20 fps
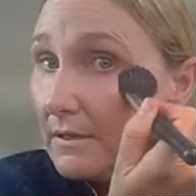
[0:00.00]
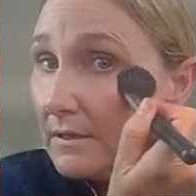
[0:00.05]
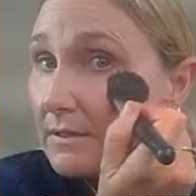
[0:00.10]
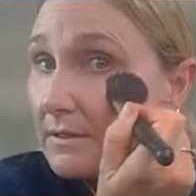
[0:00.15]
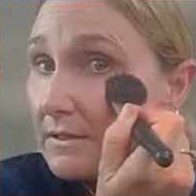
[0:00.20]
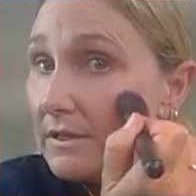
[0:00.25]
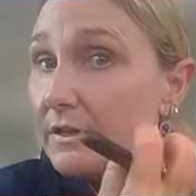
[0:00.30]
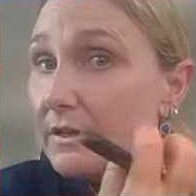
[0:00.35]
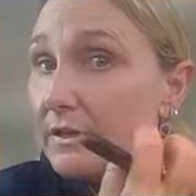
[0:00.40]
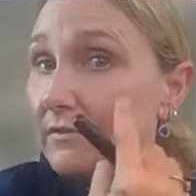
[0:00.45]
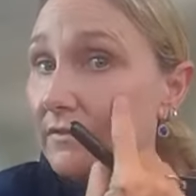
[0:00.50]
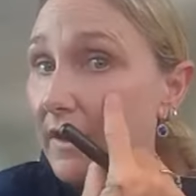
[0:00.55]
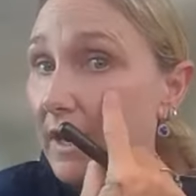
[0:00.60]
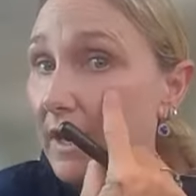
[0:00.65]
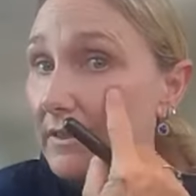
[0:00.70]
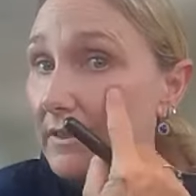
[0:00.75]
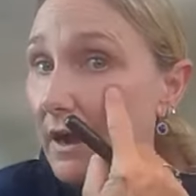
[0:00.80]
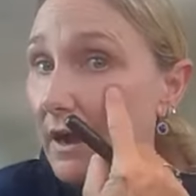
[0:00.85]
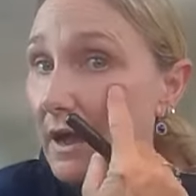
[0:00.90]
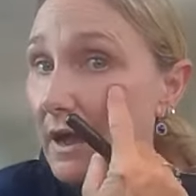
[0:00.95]
So you
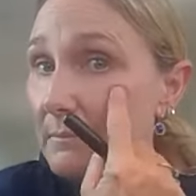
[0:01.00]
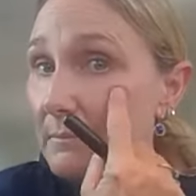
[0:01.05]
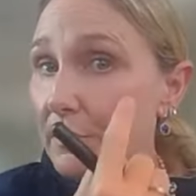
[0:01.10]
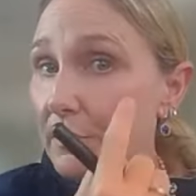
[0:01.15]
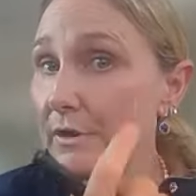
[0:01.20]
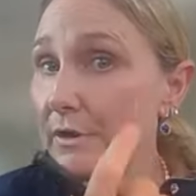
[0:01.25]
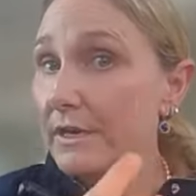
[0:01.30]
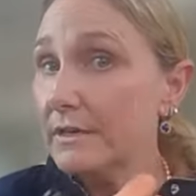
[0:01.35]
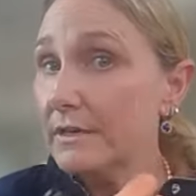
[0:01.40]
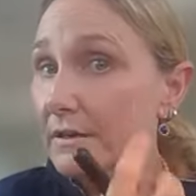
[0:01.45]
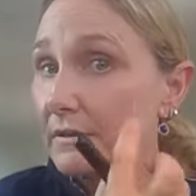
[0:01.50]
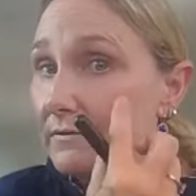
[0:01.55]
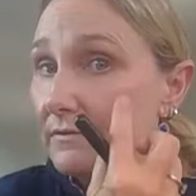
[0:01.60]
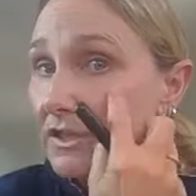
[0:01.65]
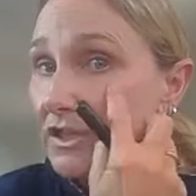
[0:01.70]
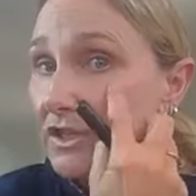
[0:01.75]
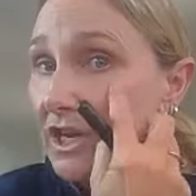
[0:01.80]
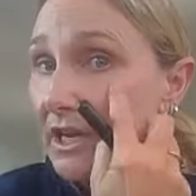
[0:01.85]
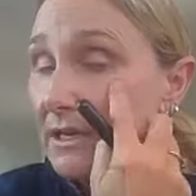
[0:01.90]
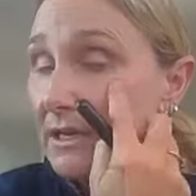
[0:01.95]
find the high point of
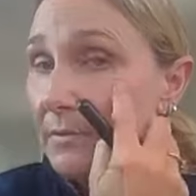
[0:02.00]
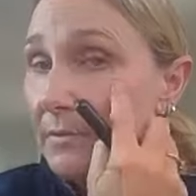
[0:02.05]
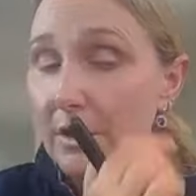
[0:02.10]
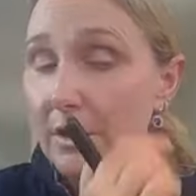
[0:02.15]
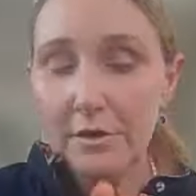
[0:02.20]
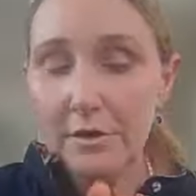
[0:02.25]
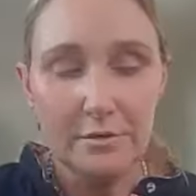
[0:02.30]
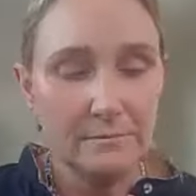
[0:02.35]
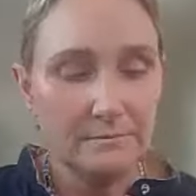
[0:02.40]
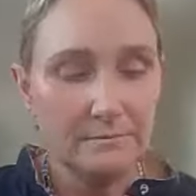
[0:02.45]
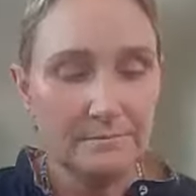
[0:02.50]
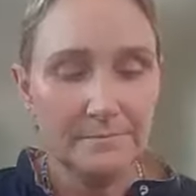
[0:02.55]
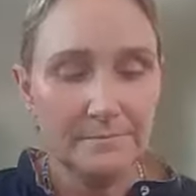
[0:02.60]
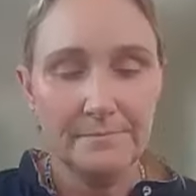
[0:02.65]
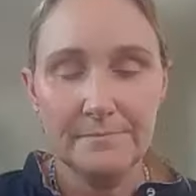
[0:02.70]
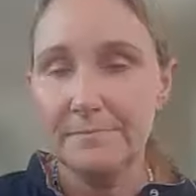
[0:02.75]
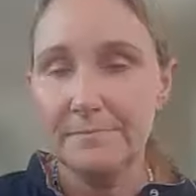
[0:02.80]
your cheekbone.